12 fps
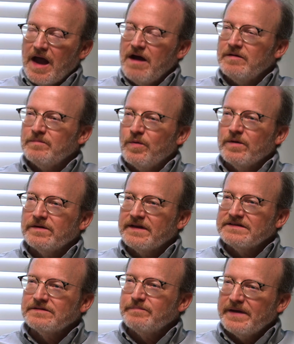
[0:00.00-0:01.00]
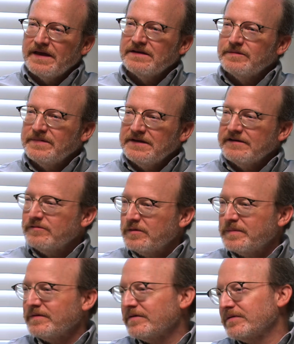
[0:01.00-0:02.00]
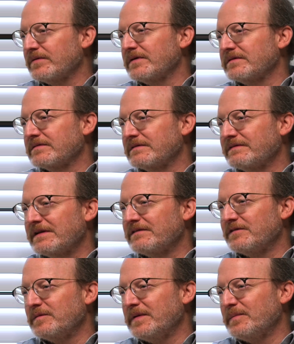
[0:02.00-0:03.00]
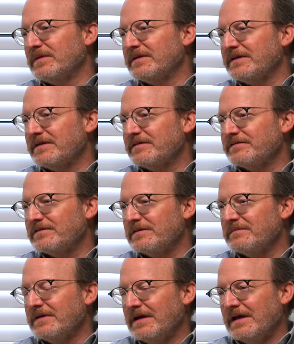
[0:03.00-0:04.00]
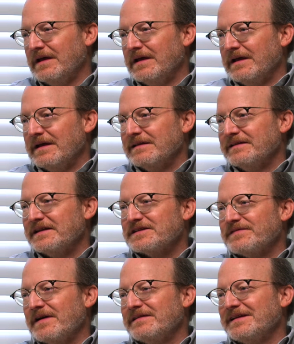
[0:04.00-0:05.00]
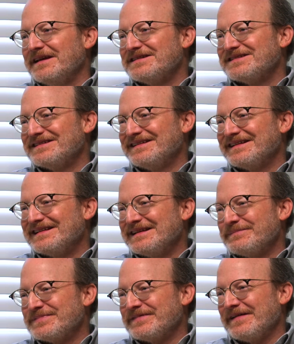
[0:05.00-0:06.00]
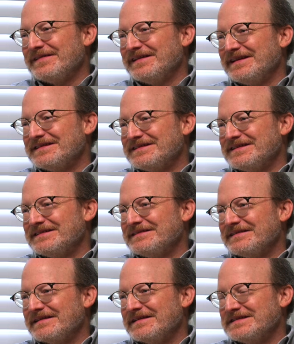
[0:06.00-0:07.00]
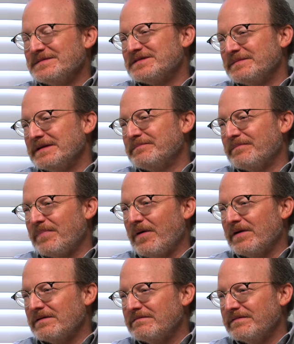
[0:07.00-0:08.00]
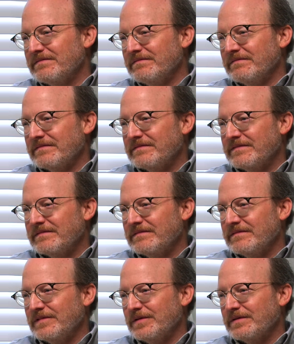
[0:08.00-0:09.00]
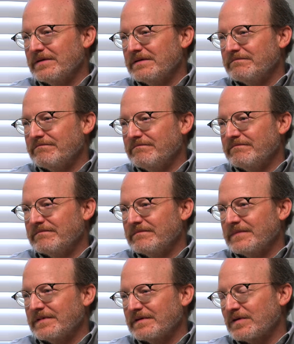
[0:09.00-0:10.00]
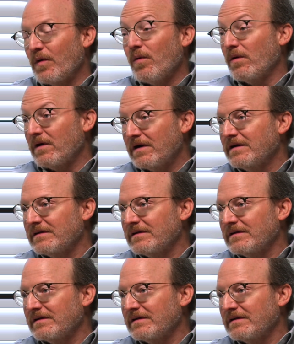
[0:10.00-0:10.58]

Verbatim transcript: how important has it been to be open source? We've had a few people in here from Linux Foundation and Eclipse Foundation. It seems to be part of your uh, core.